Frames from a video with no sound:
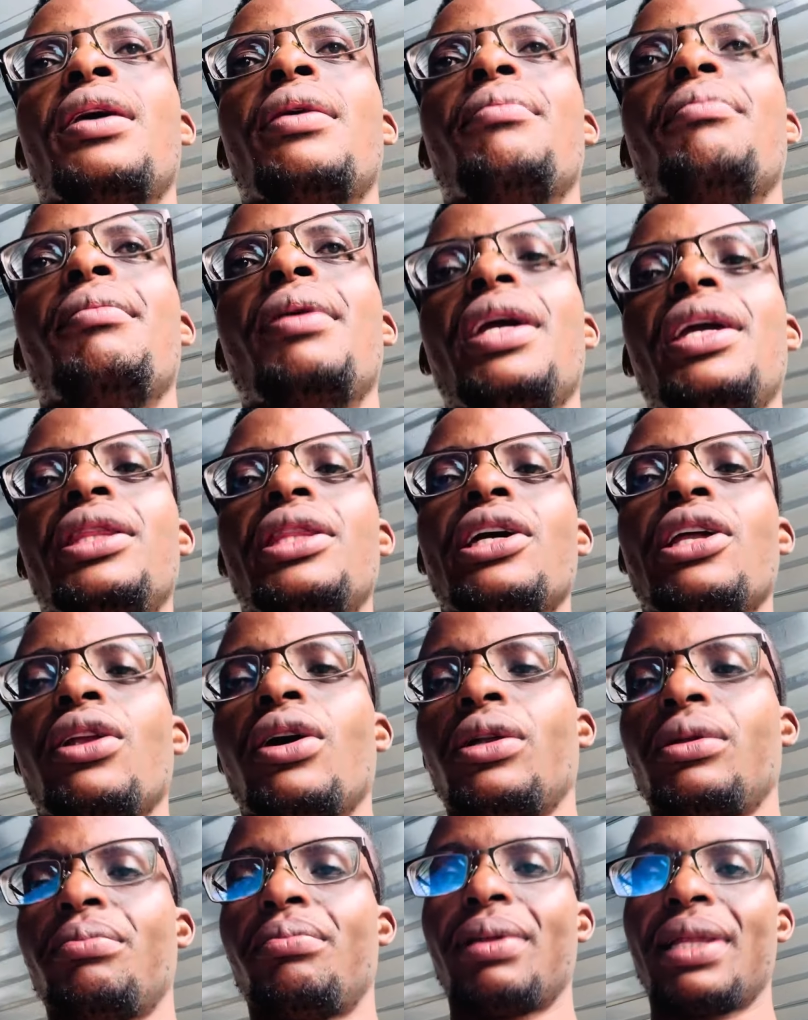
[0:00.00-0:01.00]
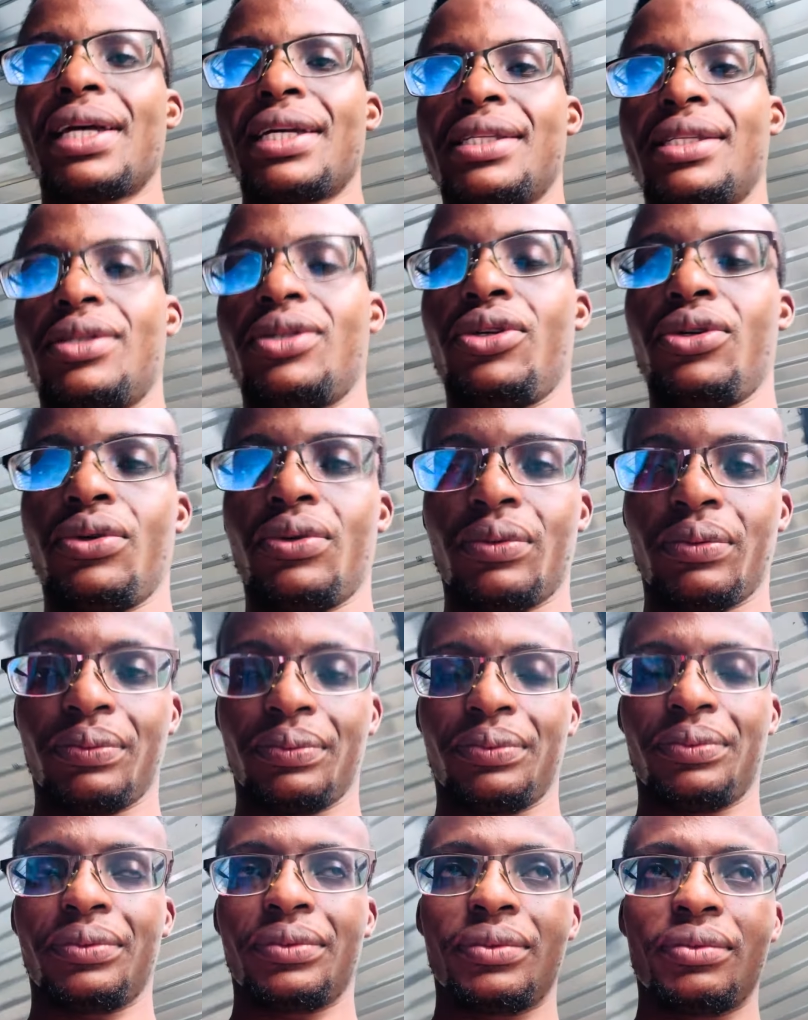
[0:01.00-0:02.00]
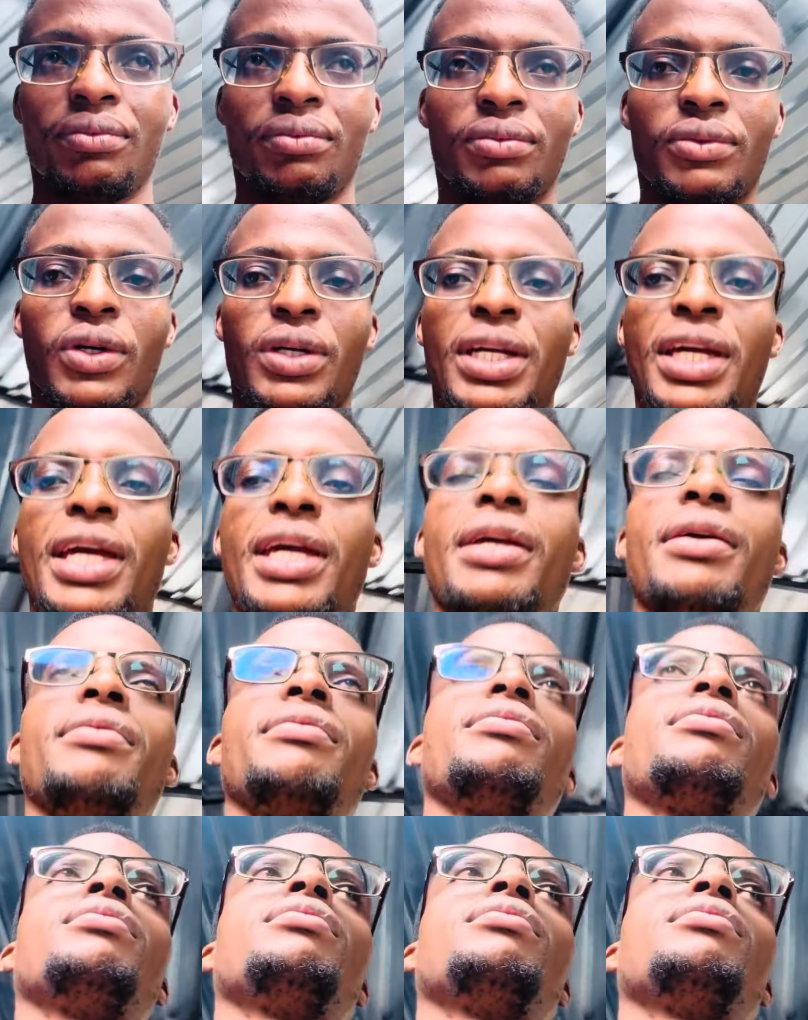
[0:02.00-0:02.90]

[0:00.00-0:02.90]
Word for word: may the lord bless you okay